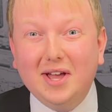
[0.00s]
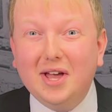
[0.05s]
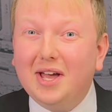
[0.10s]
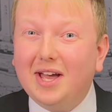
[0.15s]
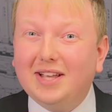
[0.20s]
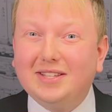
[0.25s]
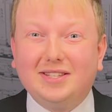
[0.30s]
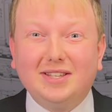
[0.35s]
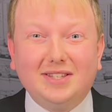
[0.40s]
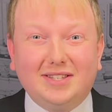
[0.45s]

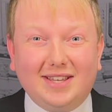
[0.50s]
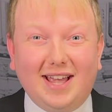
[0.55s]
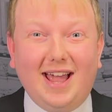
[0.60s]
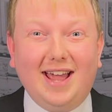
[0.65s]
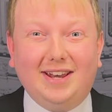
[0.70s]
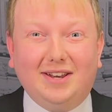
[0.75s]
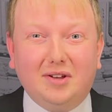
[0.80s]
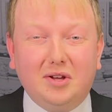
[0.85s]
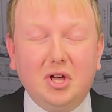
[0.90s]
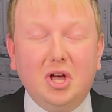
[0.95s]
It's
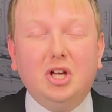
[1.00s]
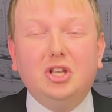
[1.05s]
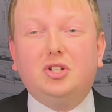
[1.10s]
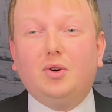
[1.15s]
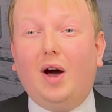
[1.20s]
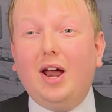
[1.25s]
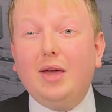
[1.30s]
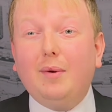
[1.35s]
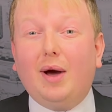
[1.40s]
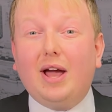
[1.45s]
insane. So
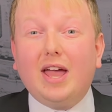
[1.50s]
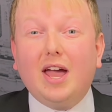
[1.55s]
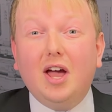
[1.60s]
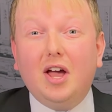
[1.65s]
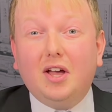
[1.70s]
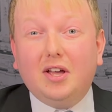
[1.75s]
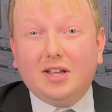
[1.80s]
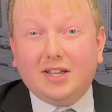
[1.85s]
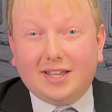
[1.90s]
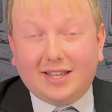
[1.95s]
anyway,
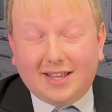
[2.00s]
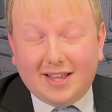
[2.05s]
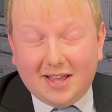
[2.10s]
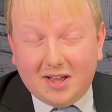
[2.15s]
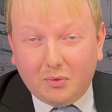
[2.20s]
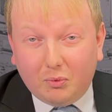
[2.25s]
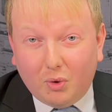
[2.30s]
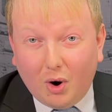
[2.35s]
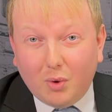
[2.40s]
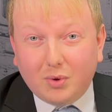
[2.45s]

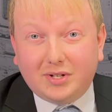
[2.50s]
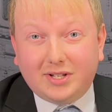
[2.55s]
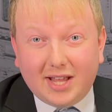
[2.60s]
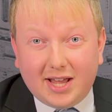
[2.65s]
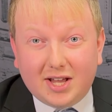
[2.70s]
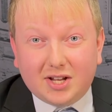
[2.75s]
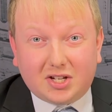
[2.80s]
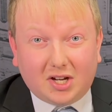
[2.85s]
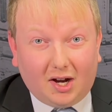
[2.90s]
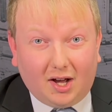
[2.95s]

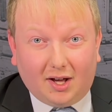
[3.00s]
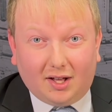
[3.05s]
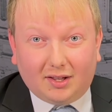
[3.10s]
Rhodesia